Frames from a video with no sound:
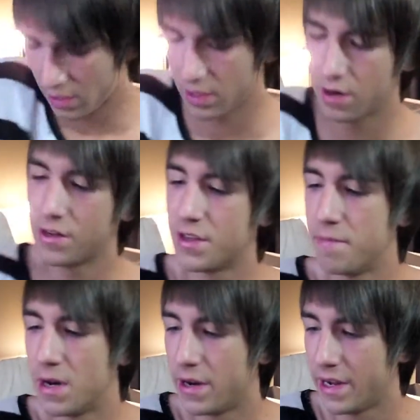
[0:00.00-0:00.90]
Here is a
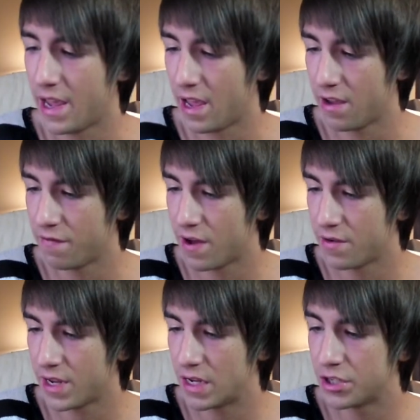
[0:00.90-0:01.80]
Mary Kay
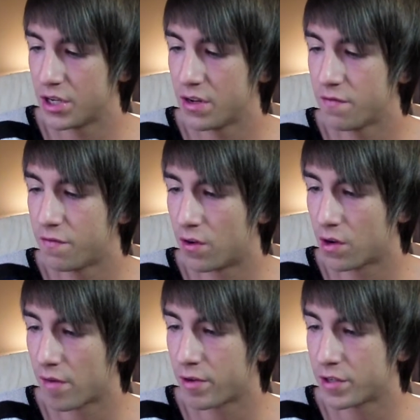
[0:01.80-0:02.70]
foundation, full
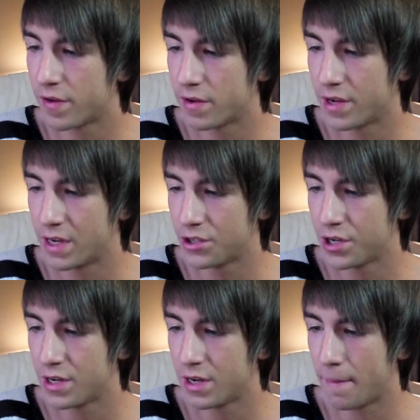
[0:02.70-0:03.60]
coverage
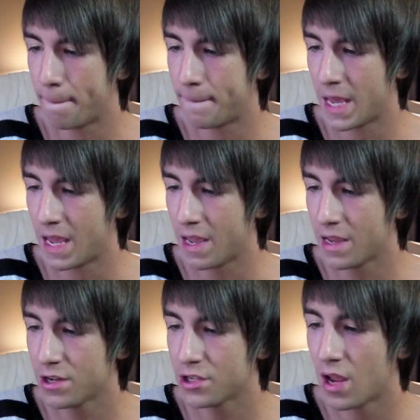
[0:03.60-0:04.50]
foundation in
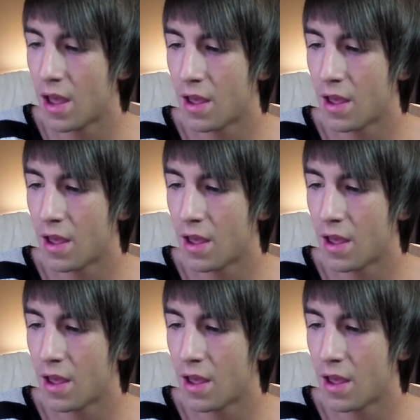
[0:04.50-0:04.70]
beige.